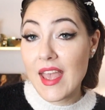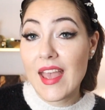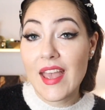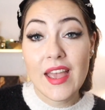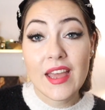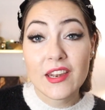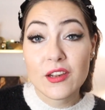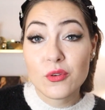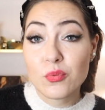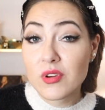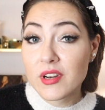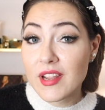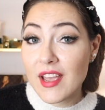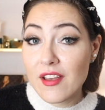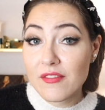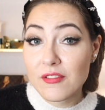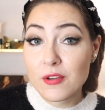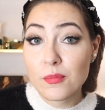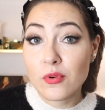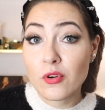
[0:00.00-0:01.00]
And it would
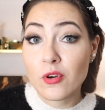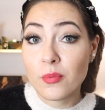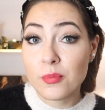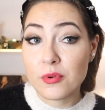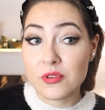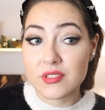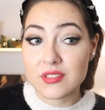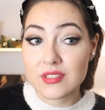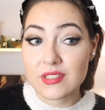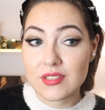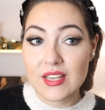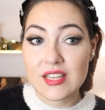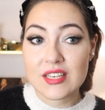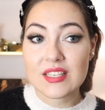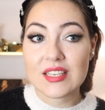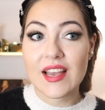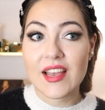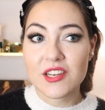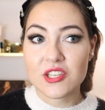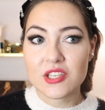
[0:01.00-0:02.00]
have a purpose.
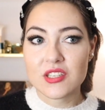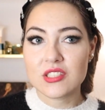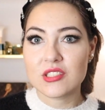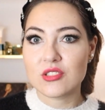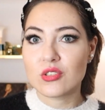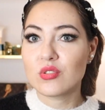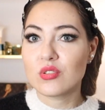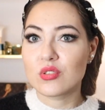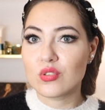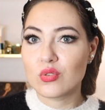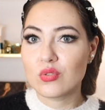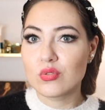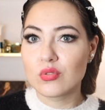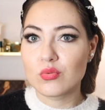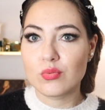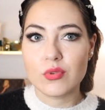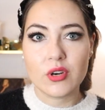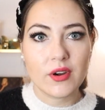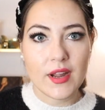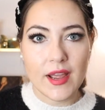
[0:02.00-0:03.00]
And I just don't know
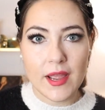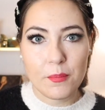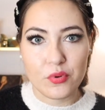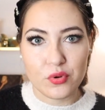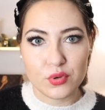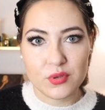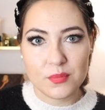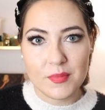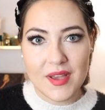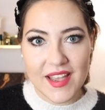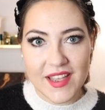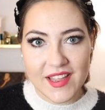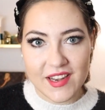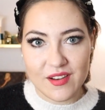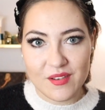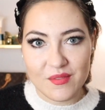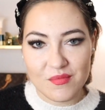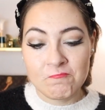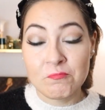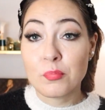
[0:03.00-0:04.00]
where I put
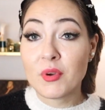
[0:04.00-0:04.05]
mine.